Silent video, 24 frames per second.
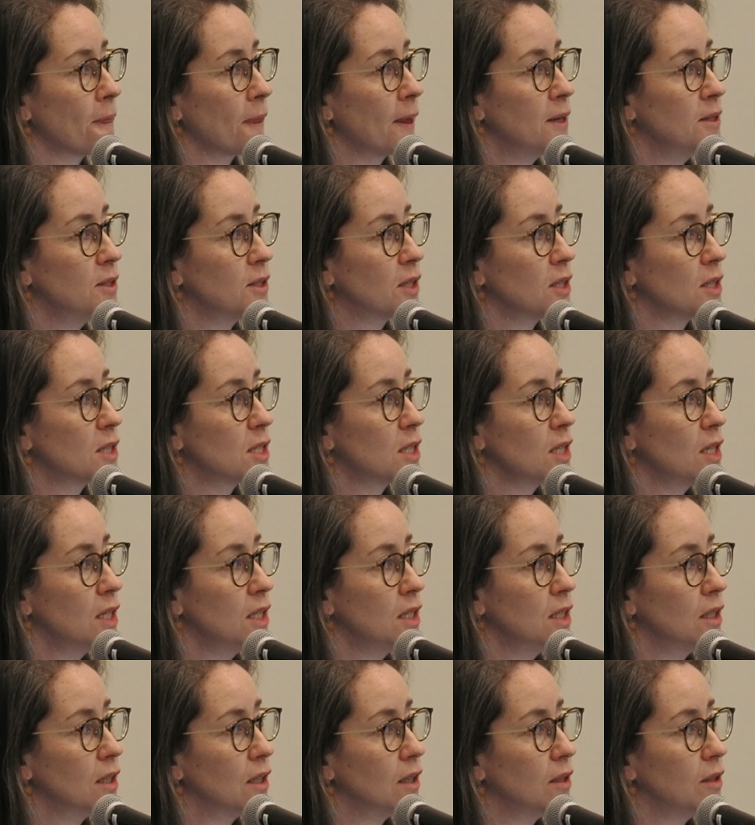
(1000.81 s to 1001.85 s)
And you can
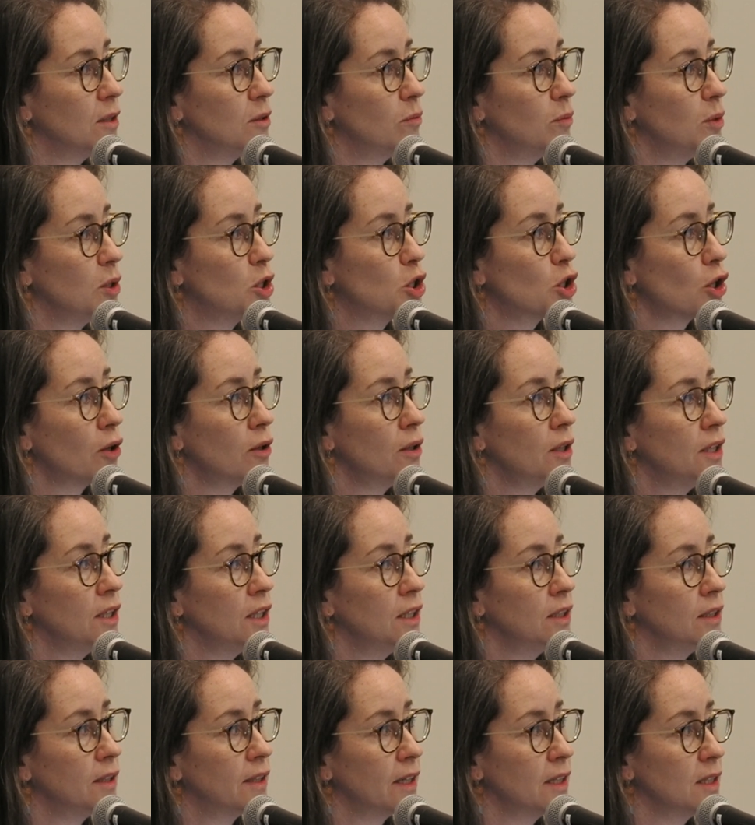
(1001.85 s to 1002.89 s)
see the
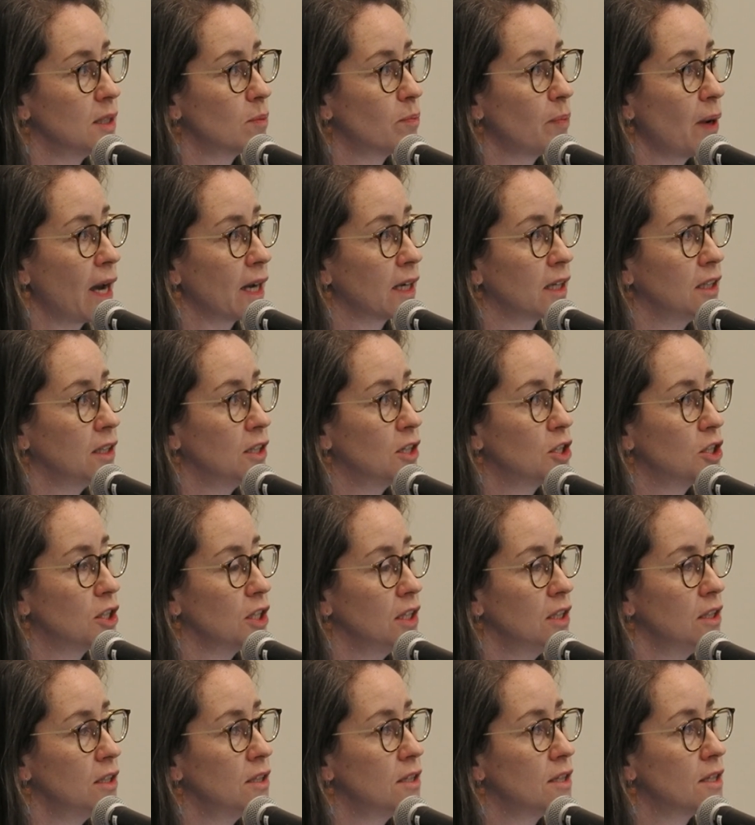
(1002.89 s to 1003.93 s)
majority that is packaged
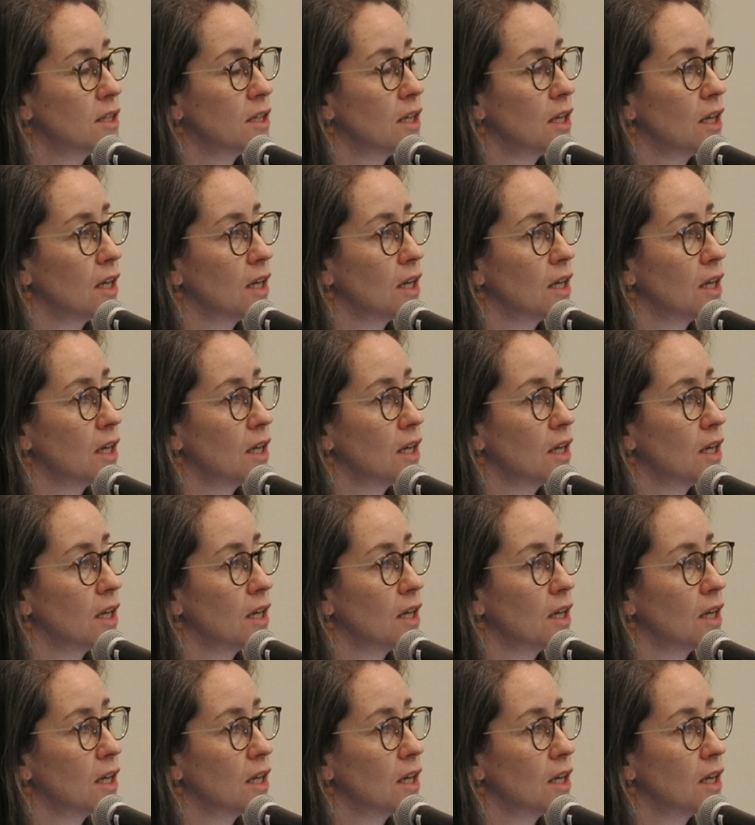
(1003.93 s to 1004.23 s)
is